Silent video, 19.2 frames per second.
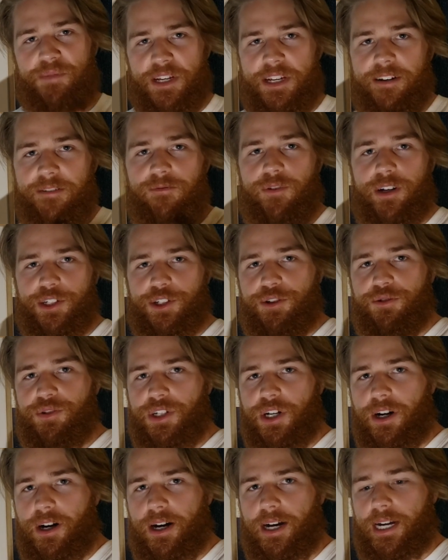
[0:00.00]
of which you
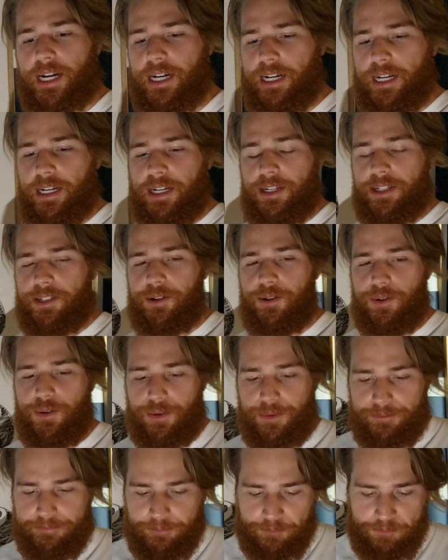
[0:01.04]
talk.
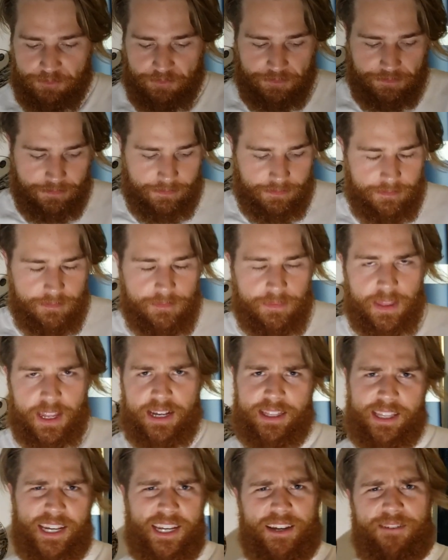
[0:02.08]
So
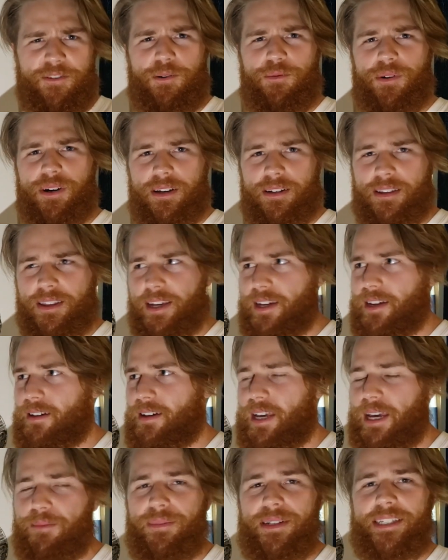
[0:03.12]
like if you want to like
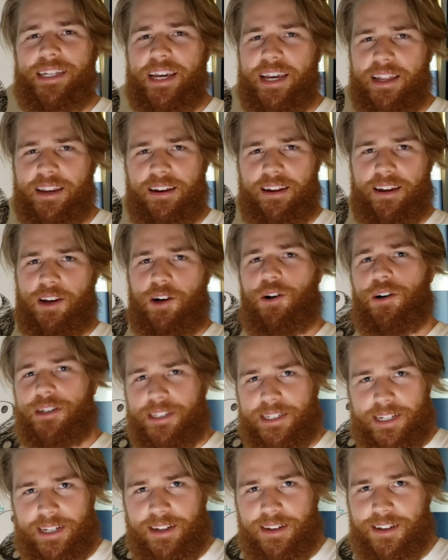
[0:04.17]
imitate an
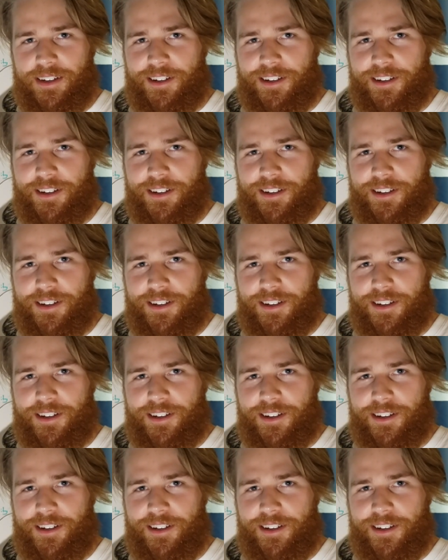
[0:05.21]
Aussie,